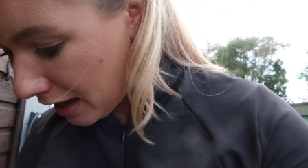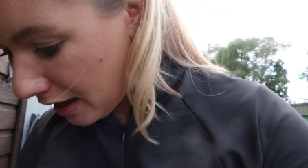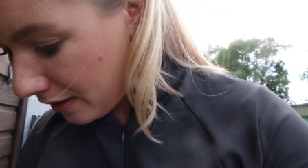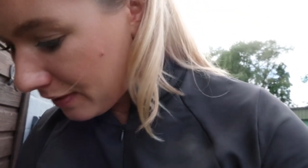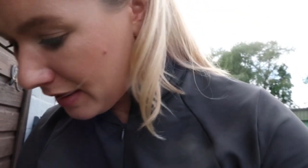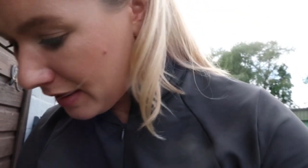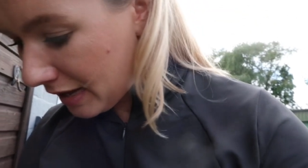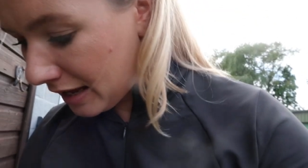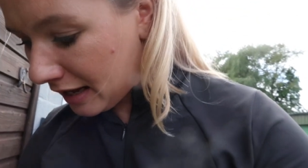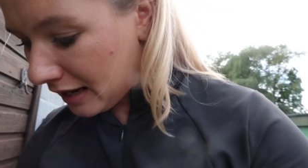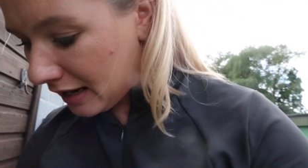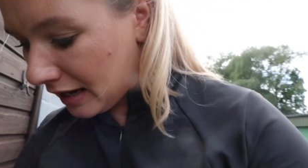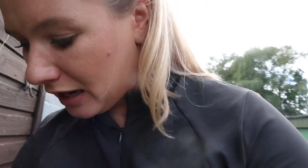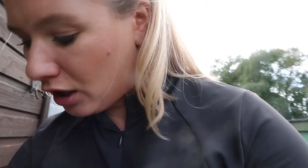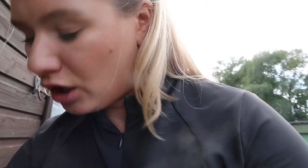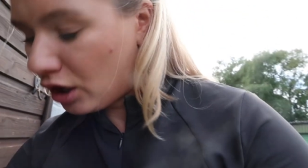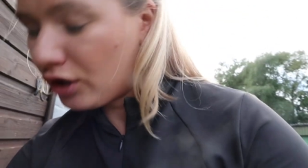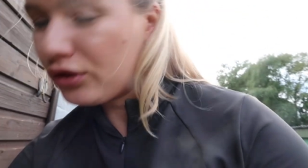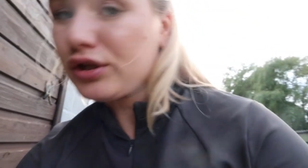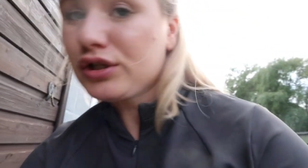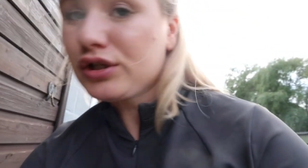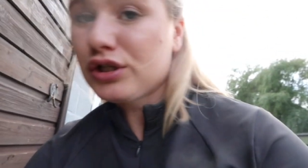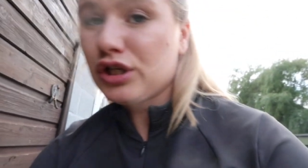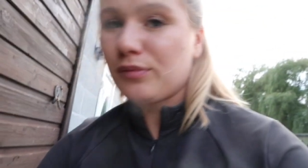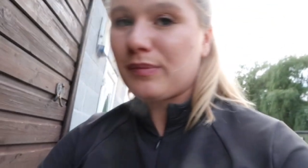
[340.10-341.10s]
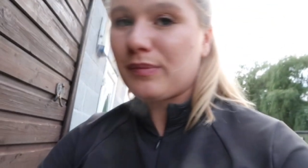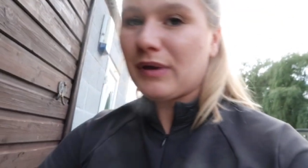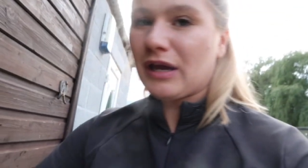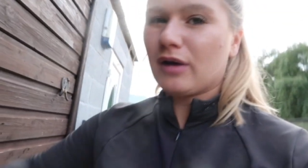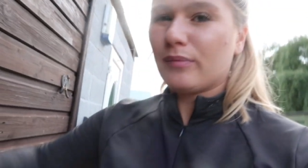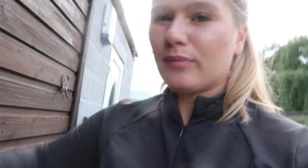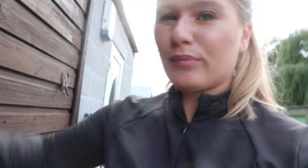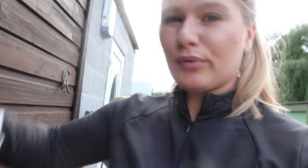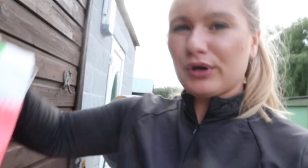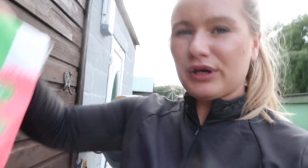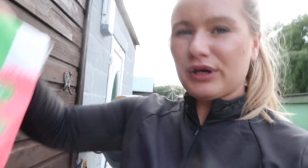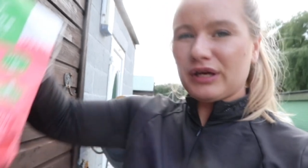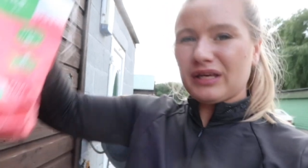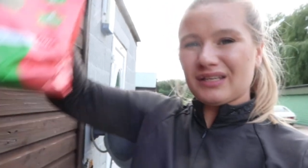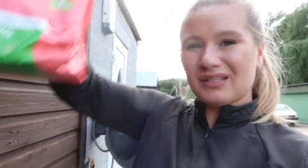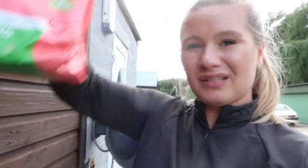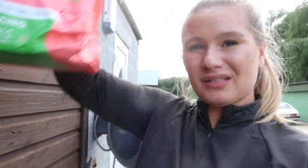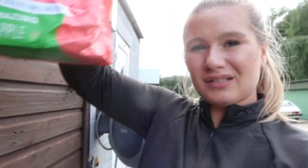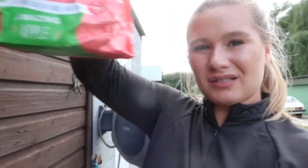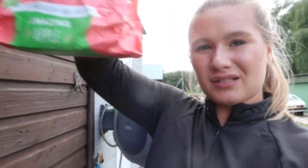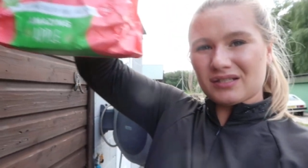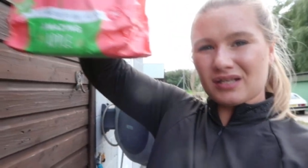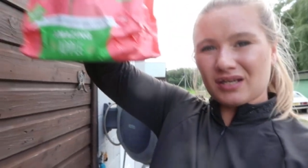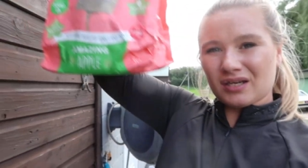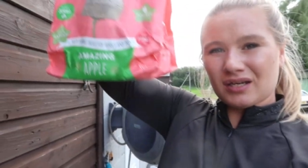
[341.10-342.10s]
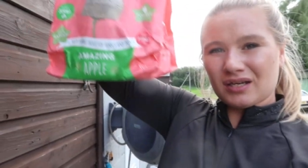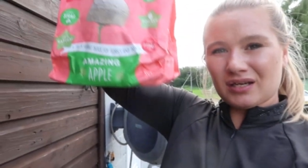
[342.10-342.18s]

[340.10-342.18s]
And then I got the two bigger boys,